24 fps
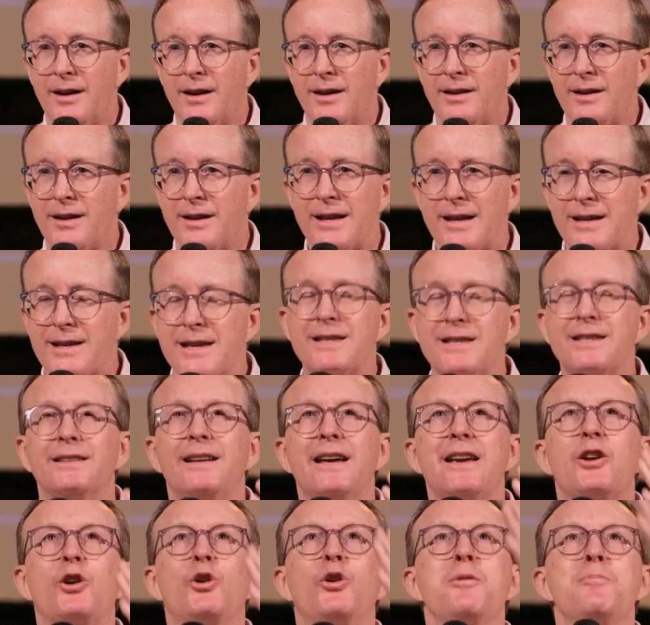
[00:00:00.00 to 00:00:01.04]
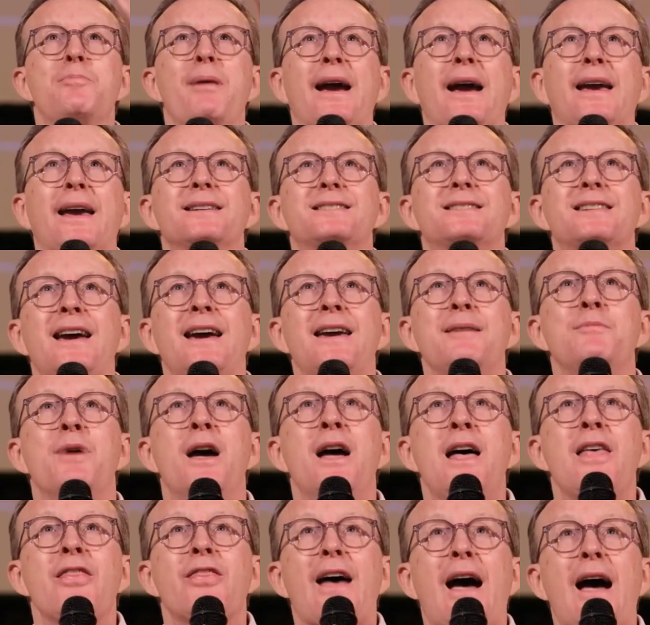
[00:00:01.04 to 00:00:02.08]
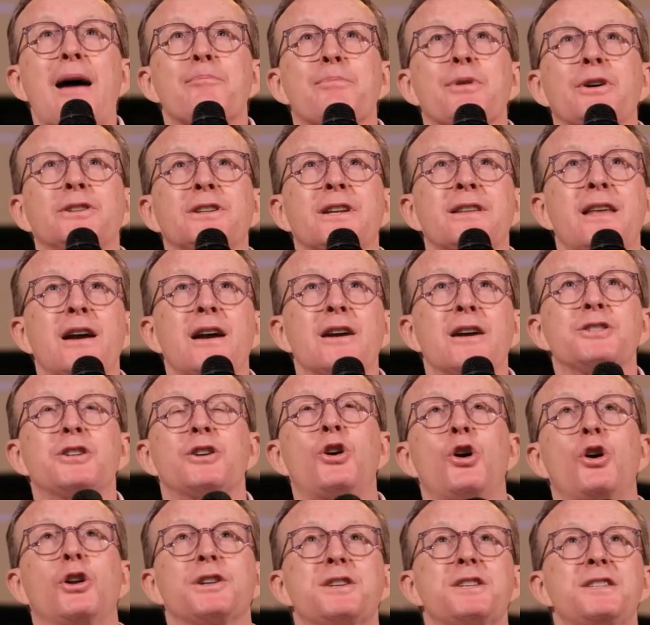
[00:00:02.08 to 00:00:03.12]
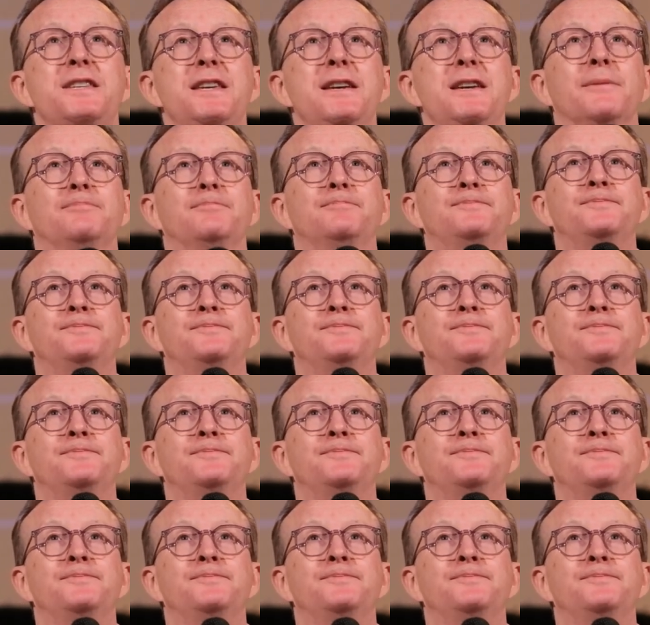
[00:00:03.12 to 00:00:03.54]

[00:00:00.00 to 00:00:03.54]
It's like going back in time. That building there is the Colosseum.